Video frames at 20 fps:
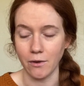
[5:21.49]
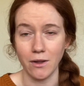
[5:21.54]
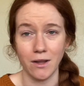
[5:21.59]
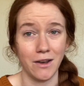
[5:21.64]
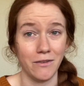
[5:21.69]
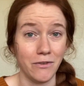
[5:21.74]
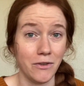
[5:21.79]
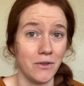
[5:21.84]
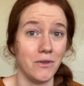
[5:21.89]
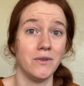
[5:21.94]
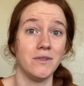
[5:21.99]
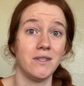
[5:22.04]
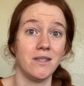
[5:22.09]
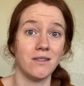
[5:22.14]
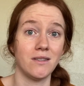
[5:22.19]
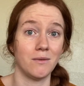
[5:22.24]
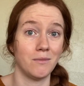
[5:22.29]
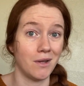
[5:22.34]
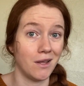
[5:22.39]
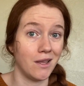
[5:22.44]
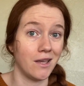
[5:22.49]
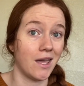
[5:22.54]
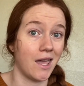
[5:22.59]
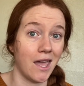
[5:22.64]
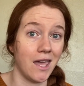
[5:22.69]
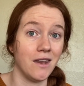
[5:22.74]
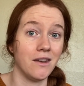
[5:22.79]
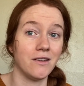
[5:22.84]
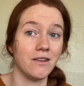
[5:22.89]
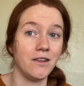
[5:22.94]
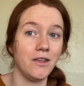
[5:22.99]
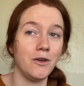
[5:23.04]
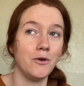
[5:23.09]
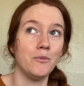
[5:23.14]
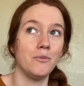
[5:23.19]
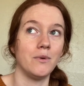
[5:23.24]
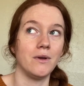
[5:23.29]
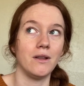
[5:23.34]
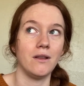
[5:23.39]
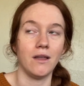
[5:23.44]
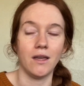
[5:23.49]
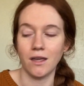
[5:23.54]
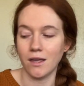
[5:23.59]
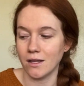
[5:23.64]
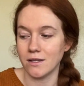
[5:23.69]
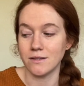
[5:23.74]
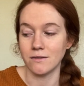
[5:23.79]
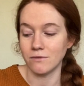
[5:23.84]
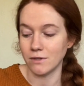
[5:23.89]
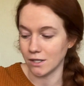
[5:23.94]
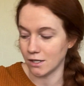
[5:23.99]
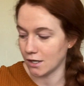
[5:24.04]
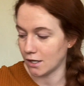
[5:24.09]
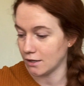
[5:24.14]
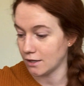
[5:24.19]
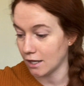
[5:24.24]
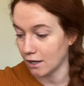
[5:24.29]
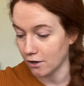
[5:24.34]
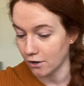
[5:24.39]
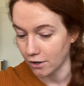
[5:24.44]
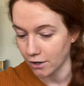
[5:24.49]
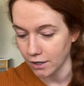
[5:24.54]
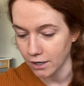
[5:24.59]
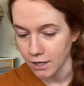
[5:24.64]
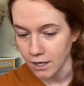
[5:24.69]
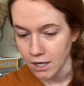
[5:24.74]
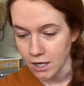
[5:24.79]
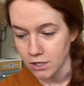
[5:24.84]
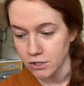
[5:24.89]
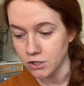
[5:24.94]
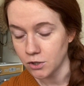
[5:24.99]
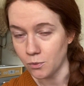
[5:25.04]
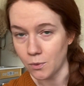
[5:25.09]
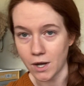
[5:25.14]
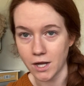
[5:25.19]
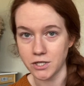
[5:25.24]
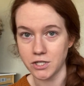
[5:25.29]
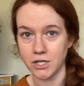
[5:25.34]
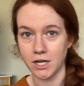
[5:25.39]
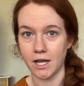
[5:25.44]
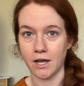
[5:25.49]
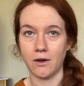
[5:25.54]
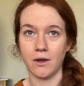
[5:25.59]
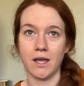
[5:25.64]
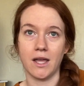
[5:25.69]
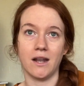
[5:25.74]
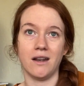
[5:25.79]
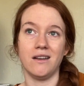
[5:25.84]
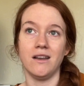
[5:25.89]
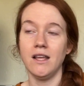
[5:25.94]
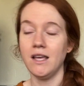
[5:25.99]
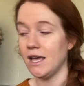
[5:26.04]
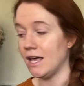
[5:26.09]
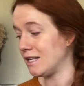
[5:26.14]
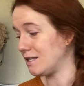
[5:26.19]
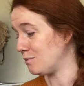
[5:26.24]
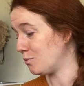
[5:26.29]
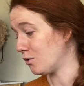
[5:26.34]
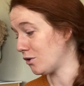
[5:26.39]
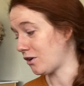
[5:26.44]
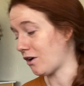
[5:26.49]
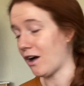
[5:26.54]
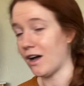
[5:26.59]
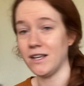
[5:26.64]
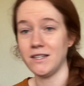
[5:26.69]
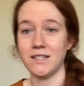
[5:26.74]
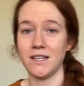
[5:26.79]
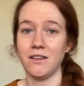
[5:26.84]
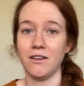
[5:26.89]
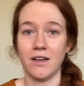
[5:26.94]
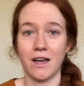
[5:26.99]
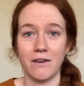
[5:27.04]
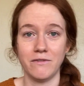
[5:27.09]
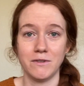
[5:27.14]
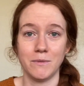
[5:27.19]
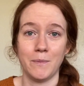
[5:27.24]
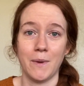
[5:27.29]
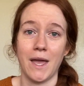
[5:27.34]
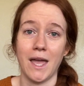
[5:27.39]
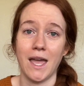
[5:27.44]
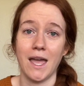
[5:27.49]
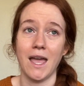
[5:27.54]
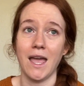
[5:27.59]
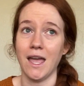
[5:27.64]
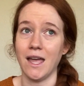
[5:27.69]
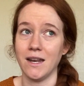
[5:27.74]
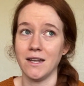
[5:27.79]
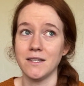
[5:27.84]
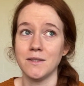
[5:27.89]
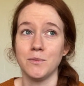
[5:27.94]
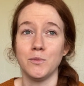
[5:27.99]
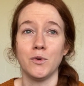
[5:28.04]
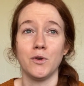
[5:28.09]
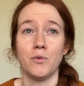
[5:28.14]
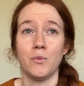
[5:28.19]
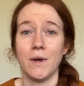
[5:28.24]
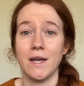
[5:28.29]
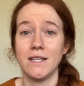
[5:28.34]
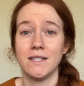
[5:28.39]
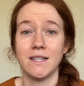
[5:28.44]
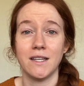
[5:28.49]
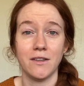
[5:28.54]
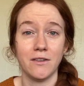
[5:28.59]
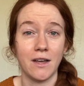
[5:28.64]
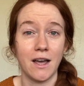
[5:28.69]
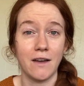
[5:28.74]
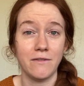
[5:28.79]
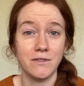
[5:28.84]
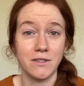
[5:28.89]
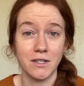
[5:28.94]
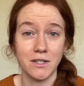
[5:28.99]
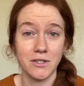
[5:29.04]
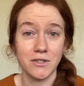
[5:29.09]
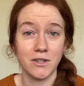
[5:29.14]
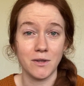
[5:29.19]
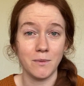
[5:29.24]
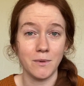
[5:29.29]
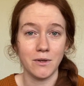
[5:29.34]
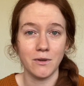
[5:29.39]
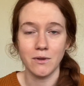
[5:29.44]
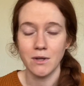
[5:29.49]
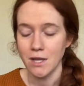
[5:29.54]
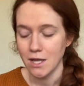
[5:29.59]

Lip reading: And if you use these, I'm not like hating on you, but like it's really not that hard to wash it out, and it's more cost that you'll have to pay, and it's more waste that you'll have to contribute.